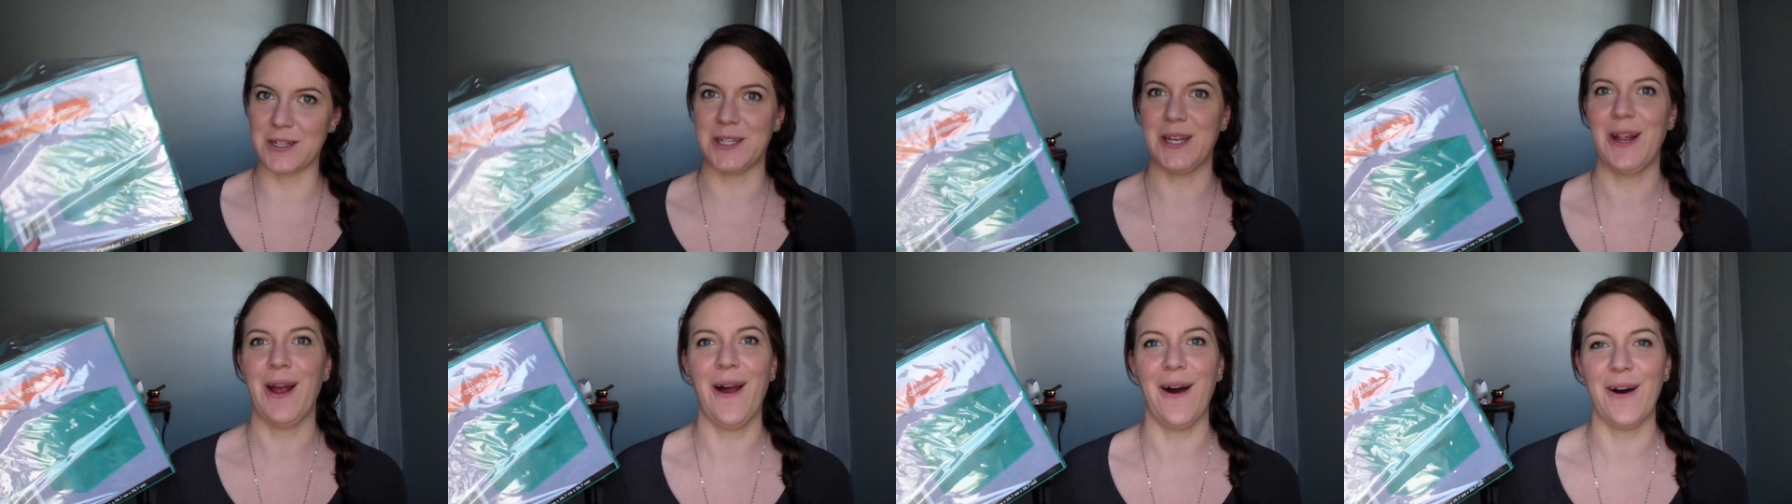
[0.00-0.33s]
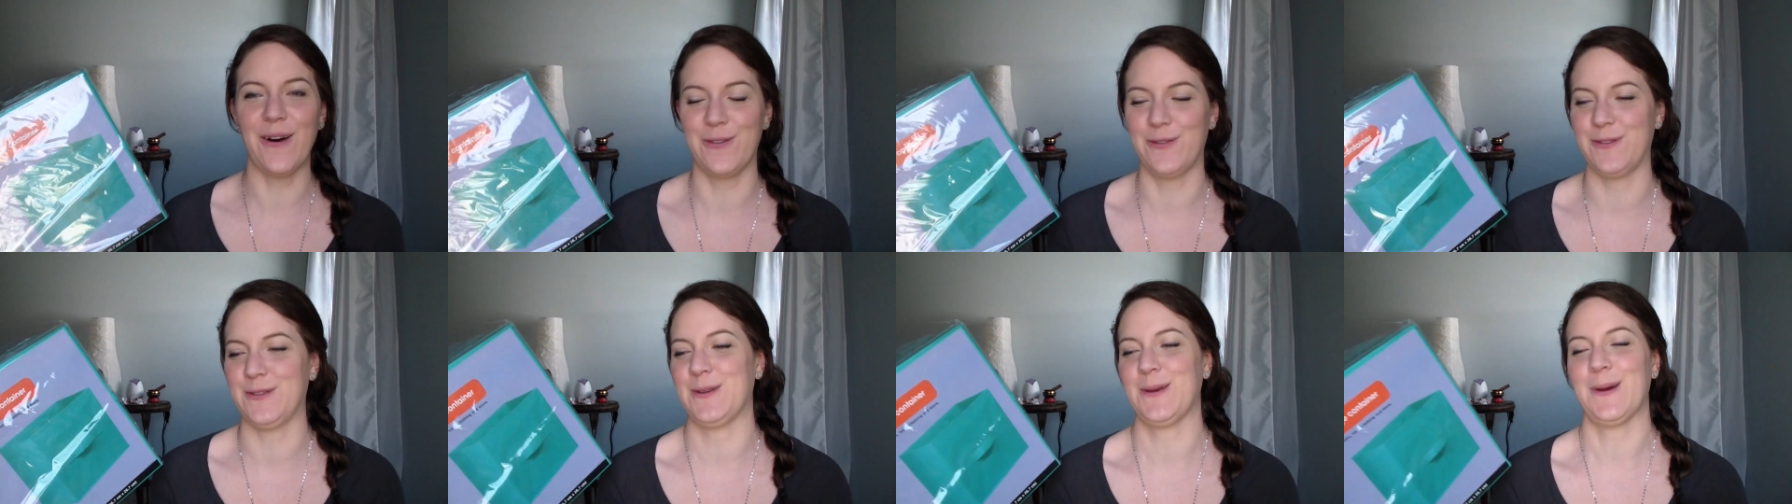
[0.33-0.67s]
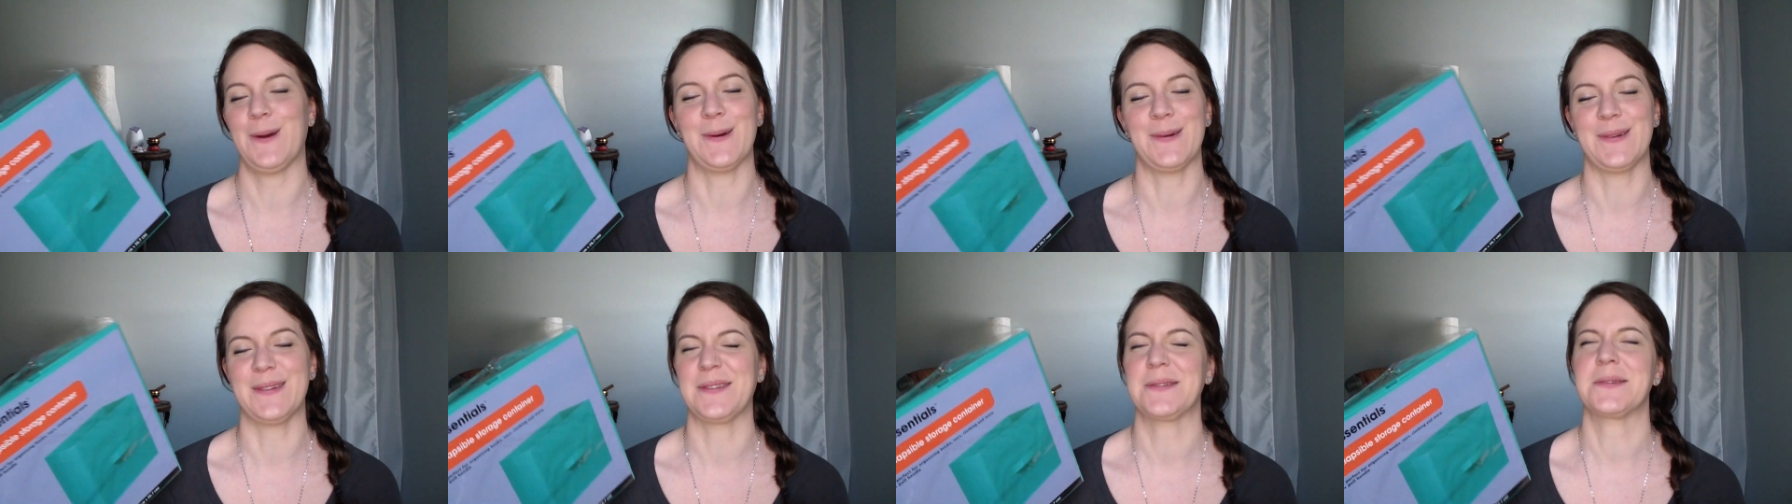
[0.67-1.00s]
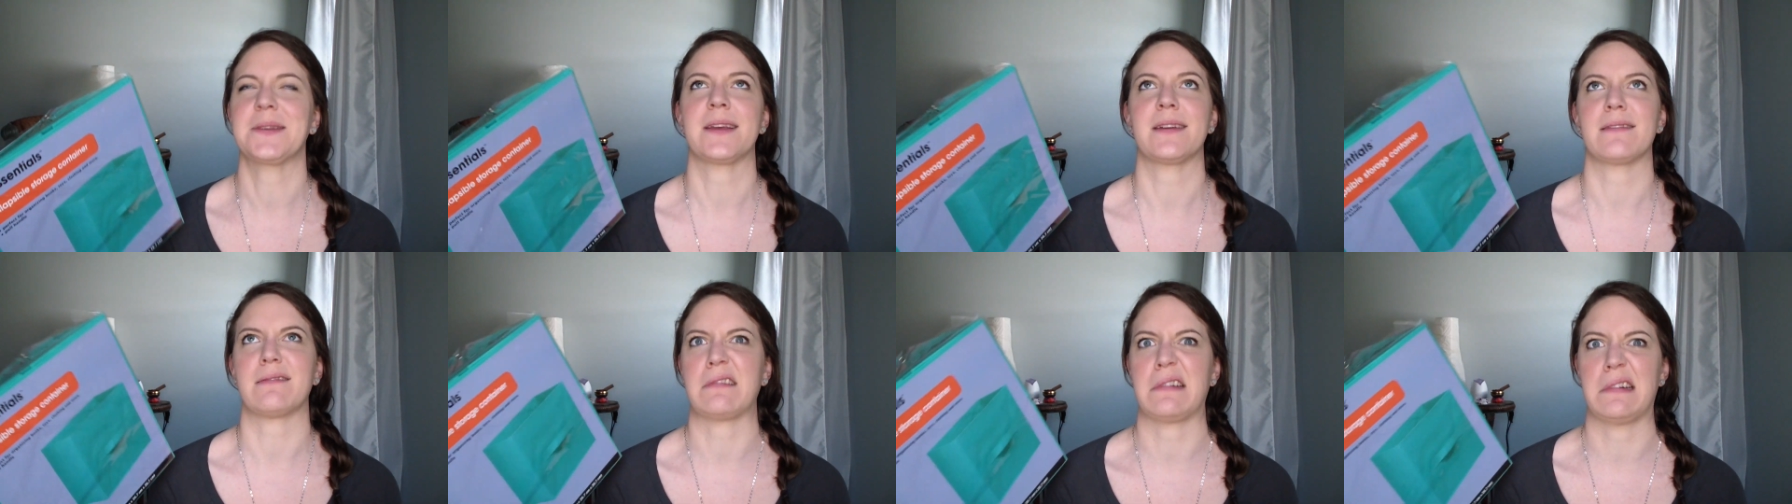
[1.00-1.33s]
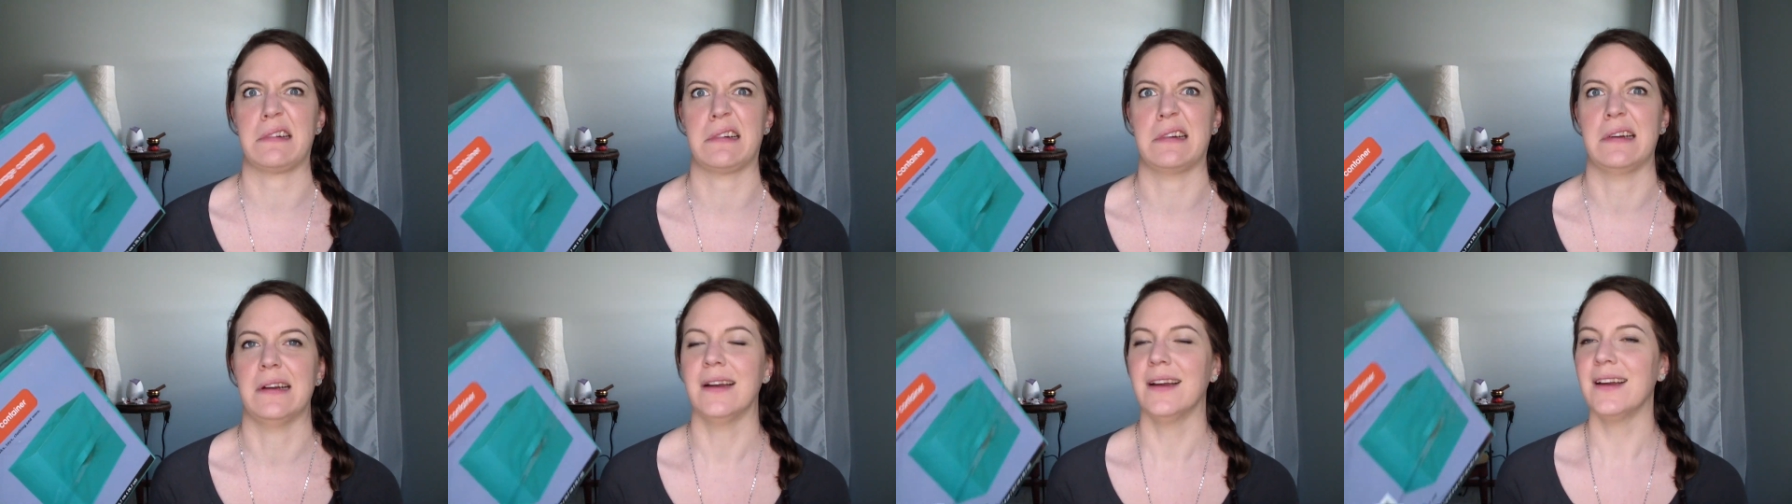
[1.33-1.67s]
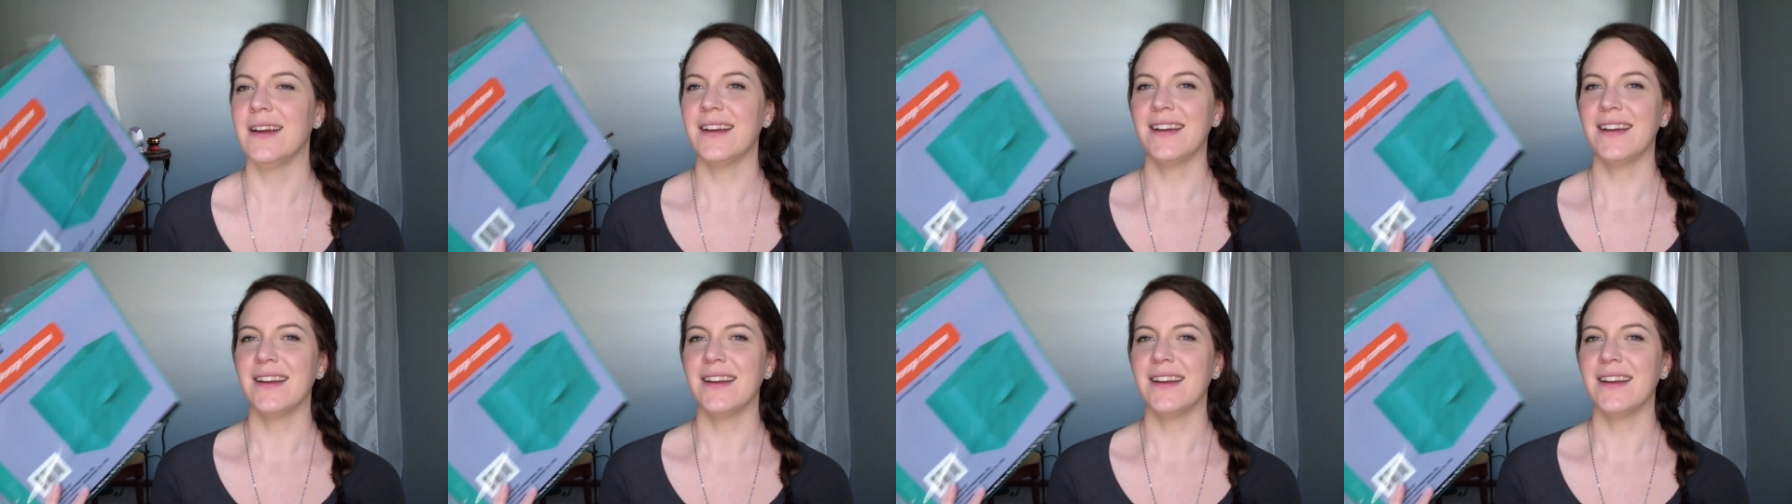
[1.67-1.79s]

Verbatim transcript: shelf. So it's like, ugh.